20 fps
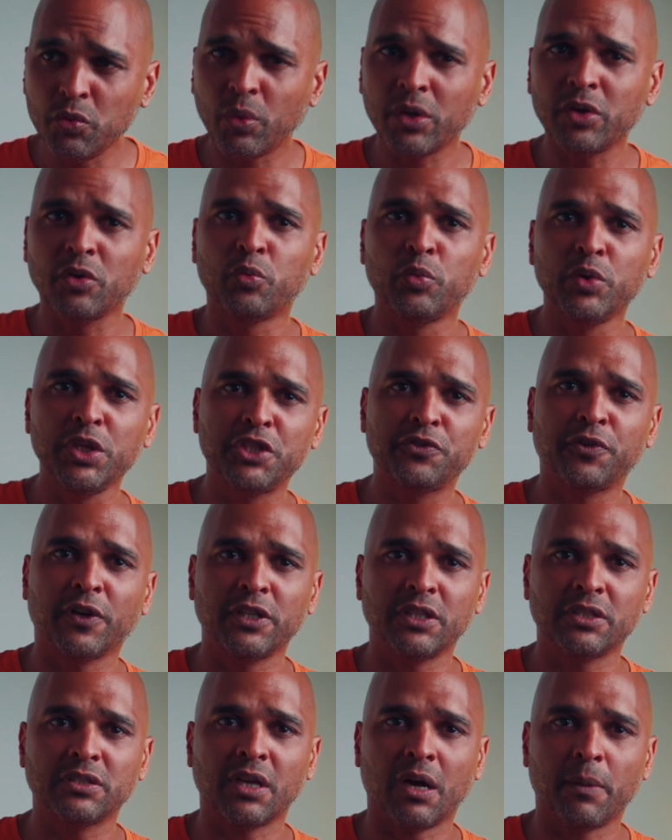want to reach for
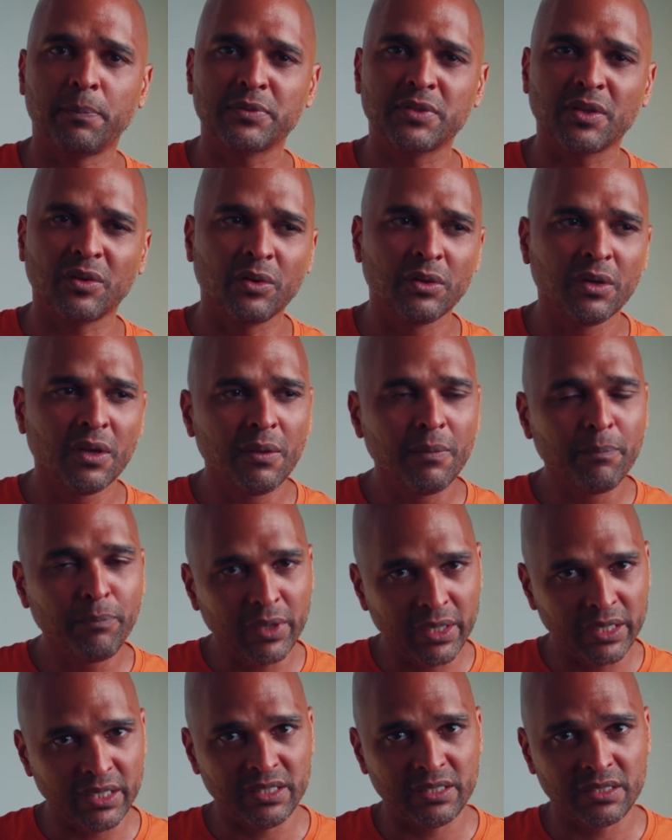the top, so
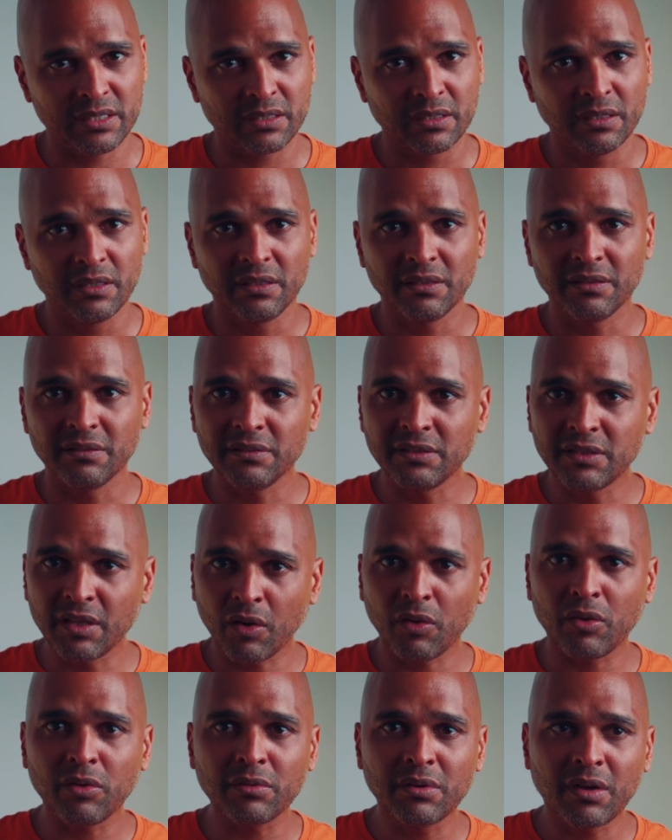please
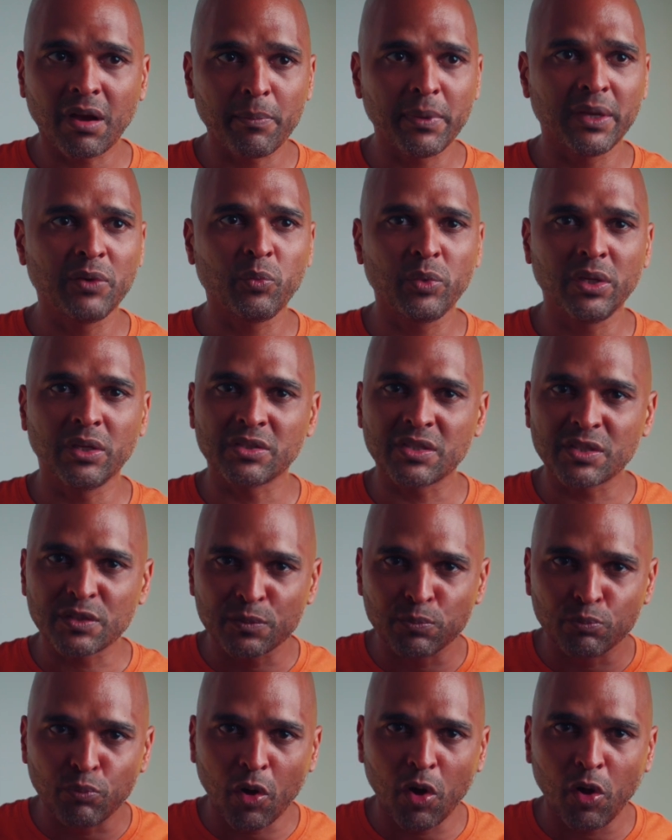don't come in with a
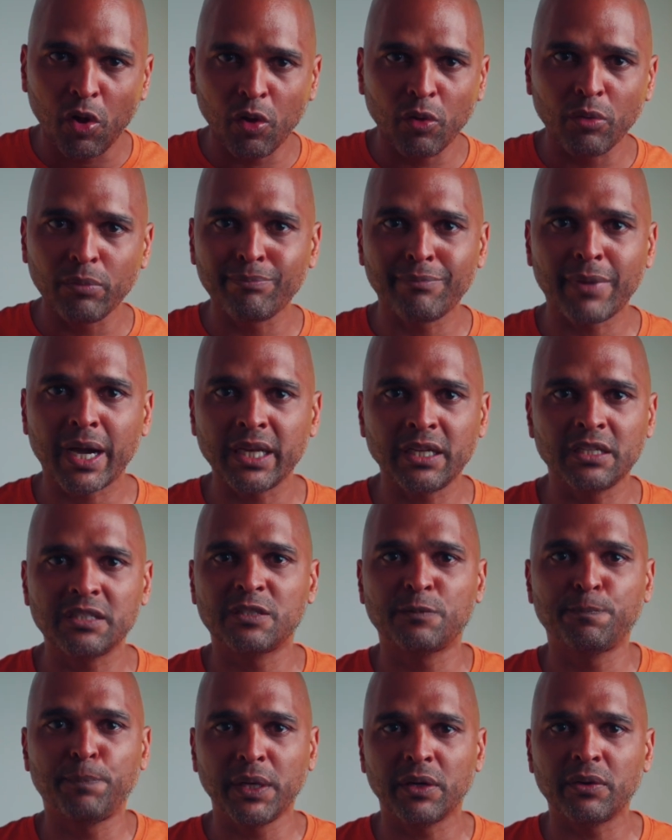small-minded
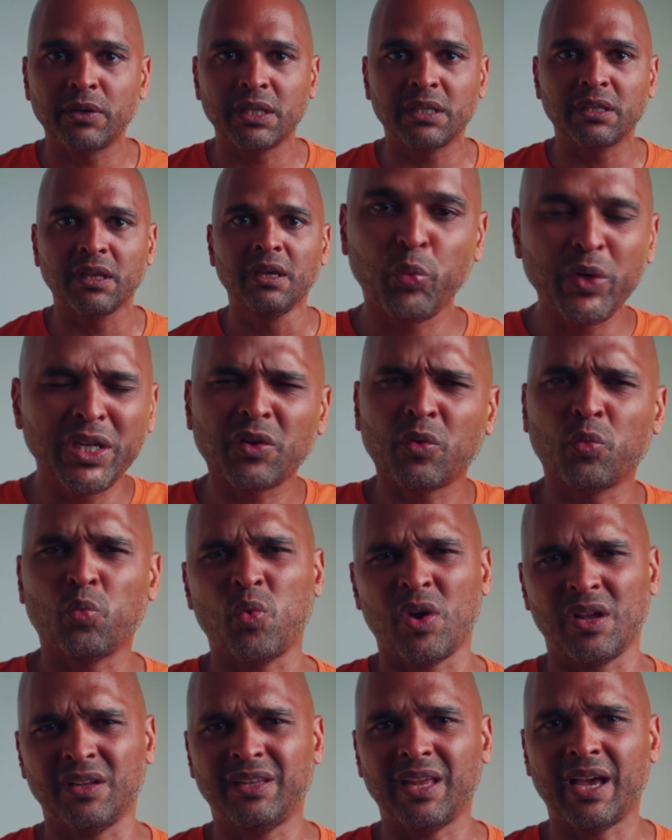spirit. We don't
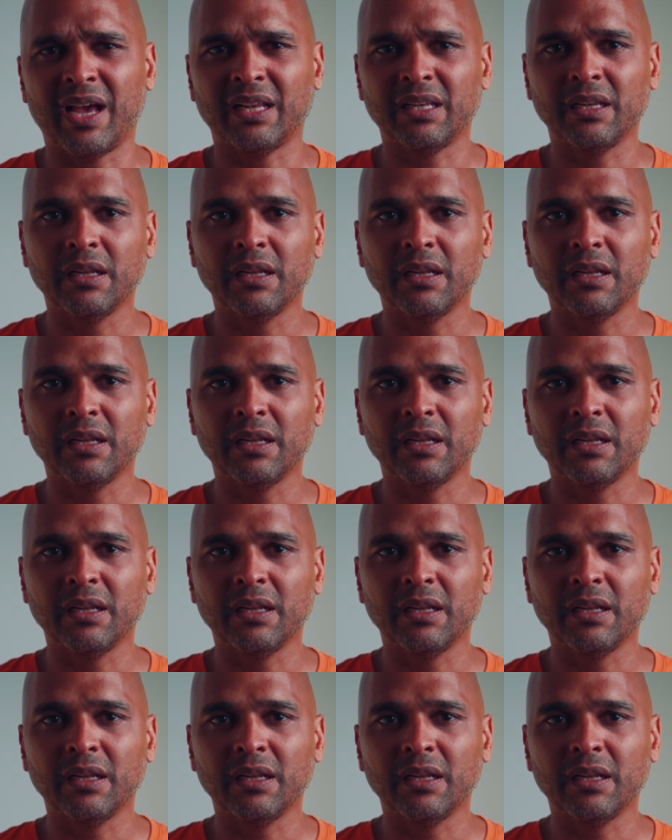want that.